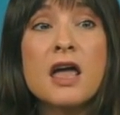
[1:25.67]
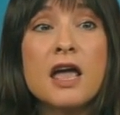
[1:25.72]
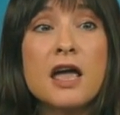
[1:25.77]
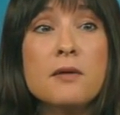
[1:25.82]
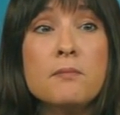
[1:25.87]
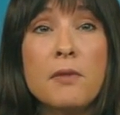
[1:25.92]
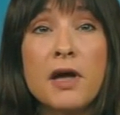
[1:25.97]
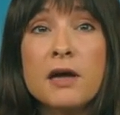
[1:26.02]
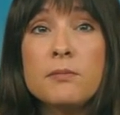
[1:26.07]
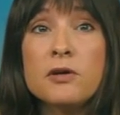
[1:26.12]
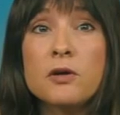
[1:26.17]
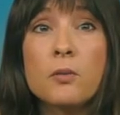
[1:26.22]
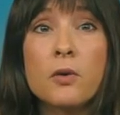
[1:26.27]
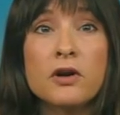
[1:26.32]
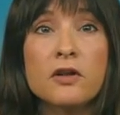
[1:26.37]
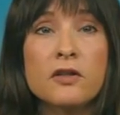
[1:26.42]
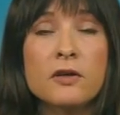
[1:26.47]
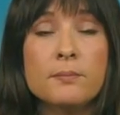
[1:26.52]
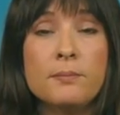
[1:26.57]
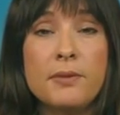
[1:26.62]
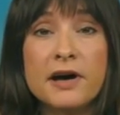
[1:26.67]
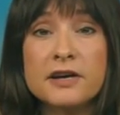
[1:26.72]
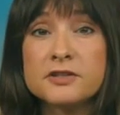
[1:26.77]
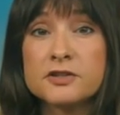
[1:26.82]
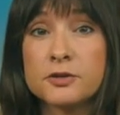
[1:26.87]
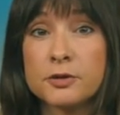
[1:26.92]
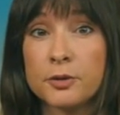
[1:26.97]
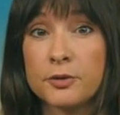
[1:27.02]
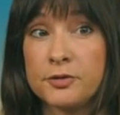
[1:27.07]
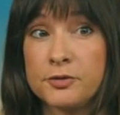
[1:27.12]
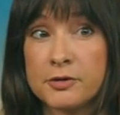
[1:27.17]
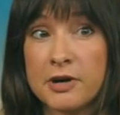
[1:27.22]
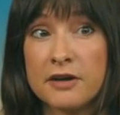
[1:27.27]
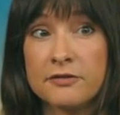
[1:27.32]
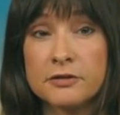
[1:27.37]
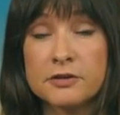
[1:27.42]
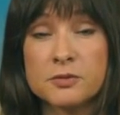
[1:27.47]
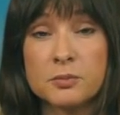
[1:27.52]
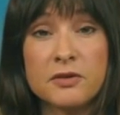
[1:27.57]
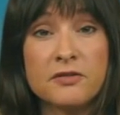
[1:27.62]
It may be one of the best growth
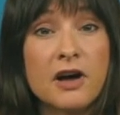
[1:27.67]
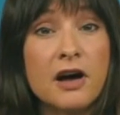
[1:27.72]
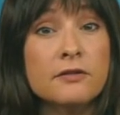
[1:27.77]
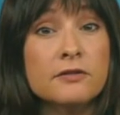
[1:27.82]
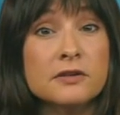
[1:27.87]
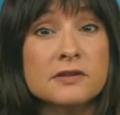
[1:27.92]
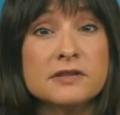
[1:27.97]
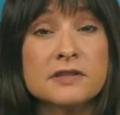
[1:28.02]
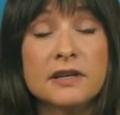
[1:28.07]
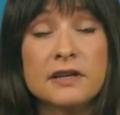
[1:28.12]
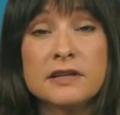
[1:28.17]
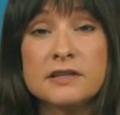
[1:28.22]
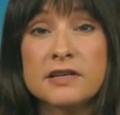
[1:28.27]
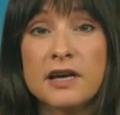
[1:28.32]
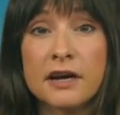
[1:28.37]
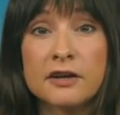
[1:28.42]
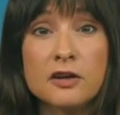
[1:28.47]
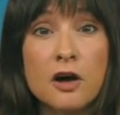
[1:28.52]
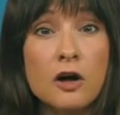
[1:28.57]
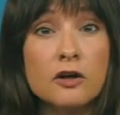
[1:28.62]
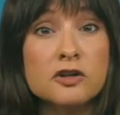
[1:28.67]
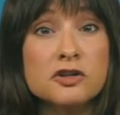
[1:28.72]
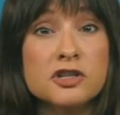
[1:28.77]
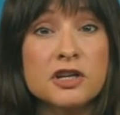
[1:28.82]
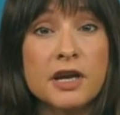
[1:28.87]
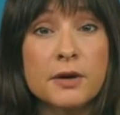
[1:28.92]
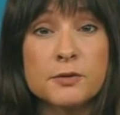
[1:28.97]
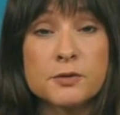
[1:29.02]
drivers we've ever seen in technology.